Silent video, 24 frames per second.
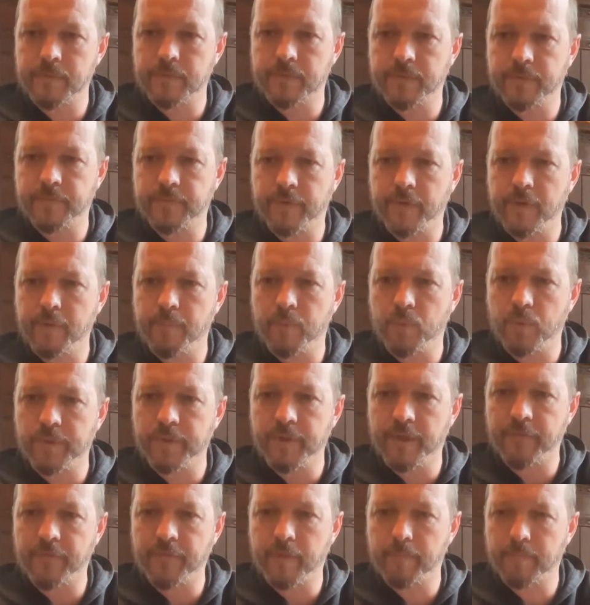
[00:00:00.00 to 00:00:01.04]
very important to
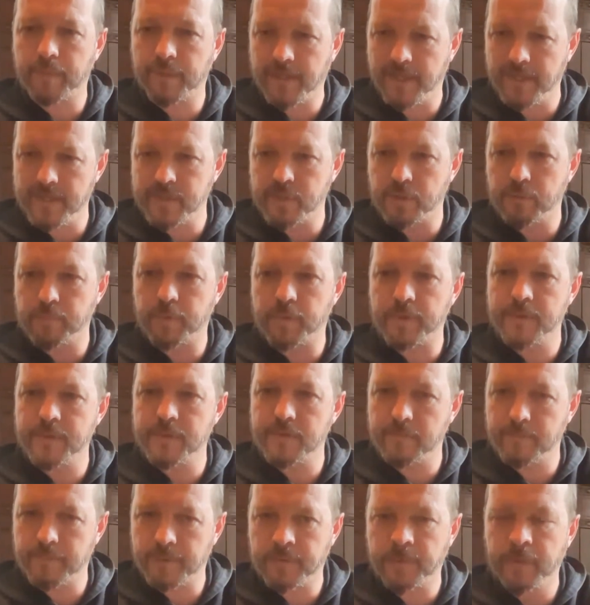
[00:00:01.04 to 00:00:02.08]
have that pleasure
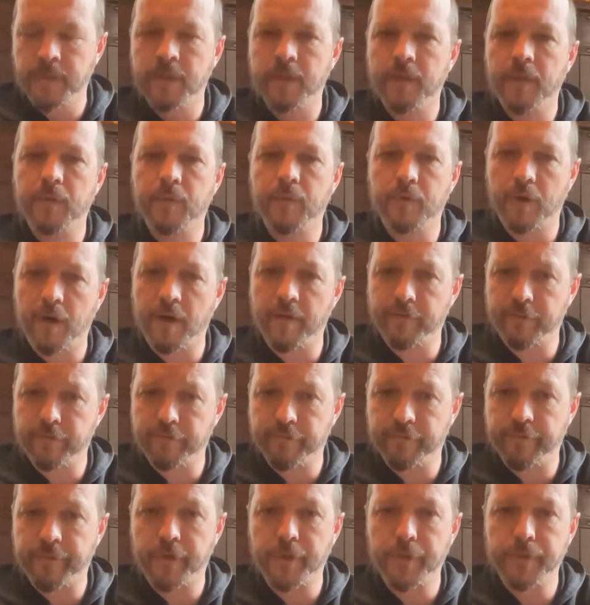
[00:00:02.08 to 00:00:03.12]
principle. You're having
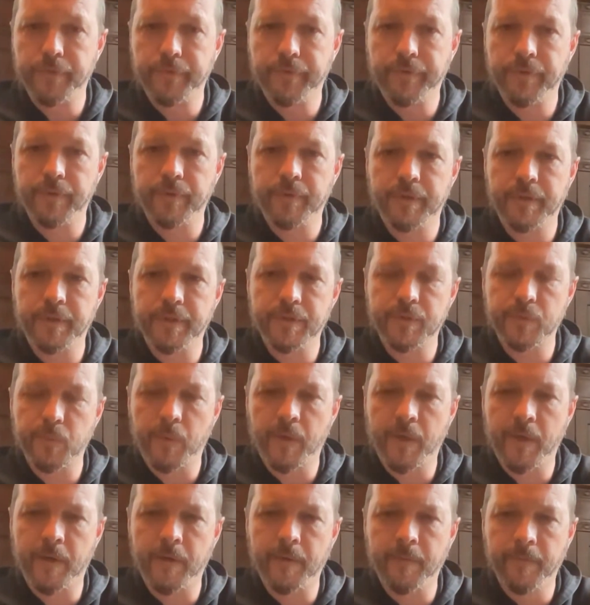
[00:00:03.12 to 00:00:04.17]
fun doing it as
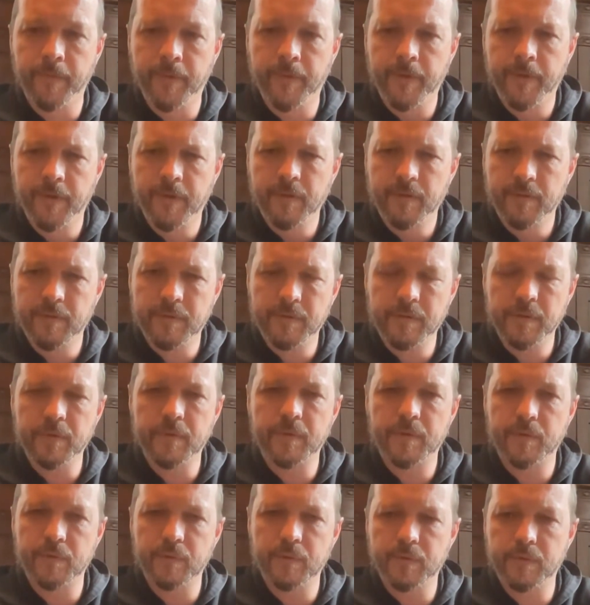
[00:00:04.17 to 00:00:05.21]
well. So it
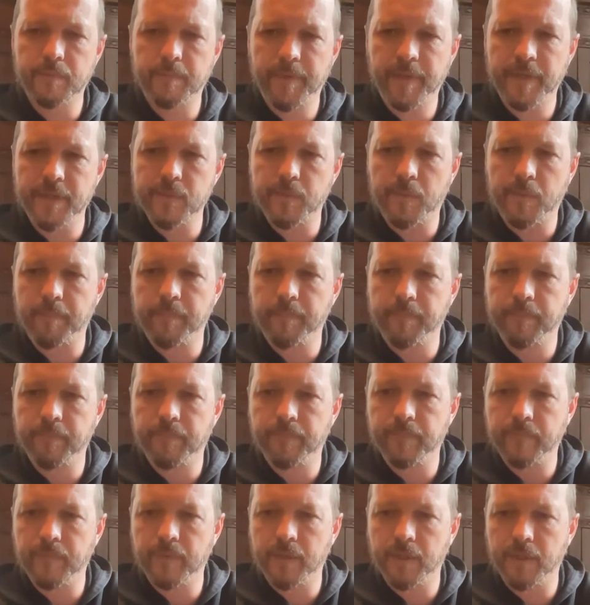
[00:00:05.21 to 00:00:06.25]
depends what
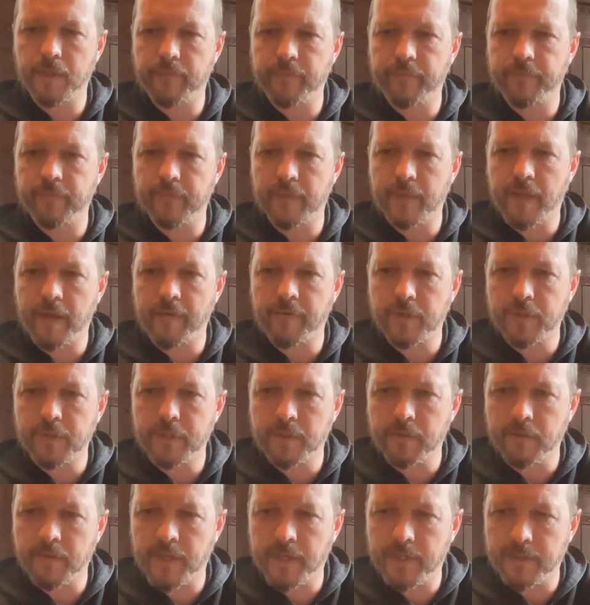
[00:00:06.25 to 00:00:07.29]
kind of level
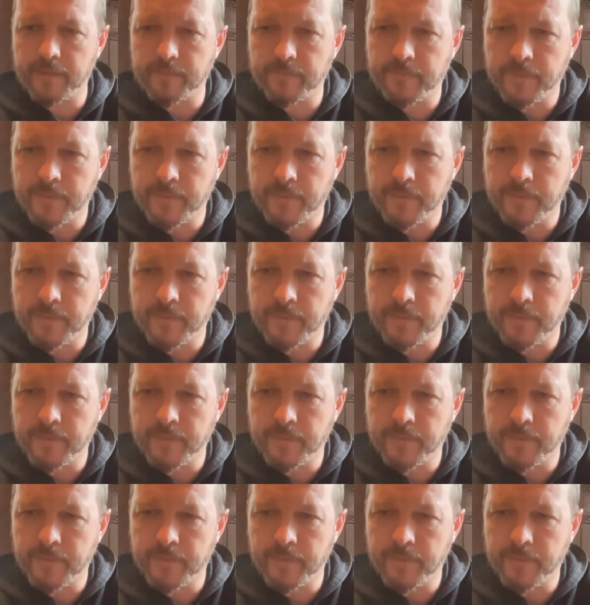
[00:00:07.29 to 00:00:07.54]
you're at.